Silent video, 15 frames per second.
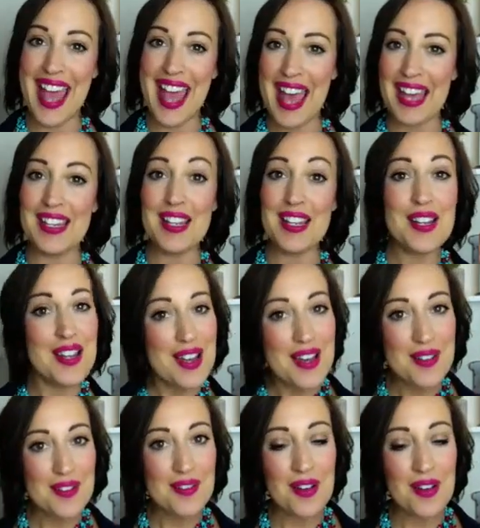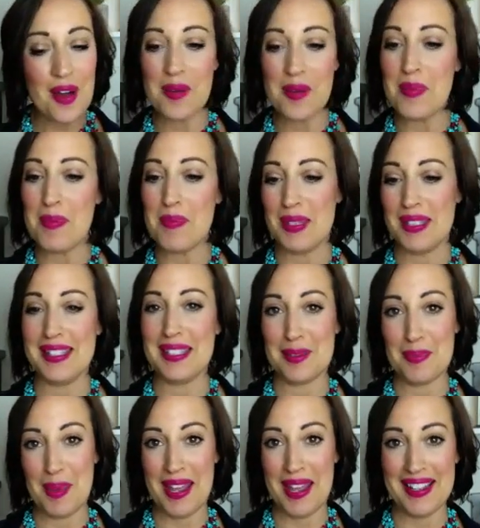at noon on my business
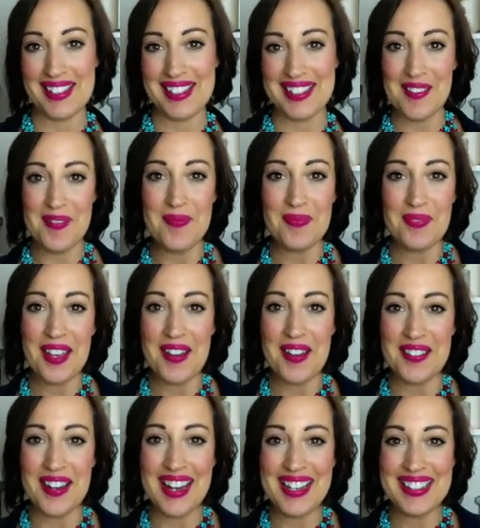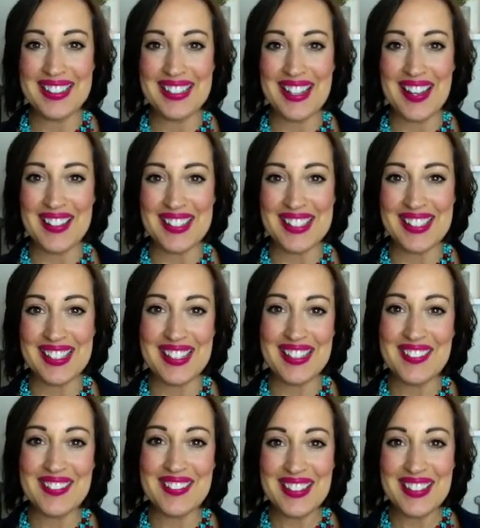page. All right, I'll see
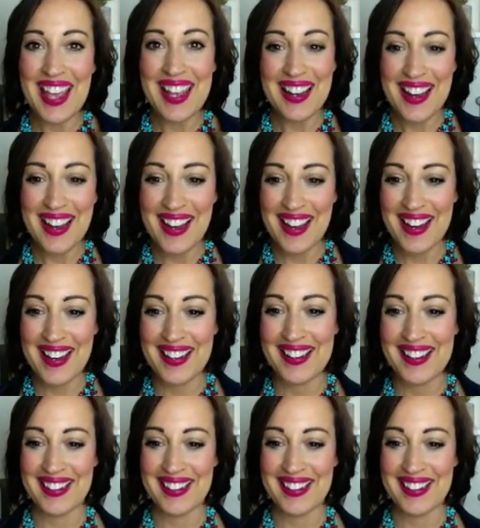you later.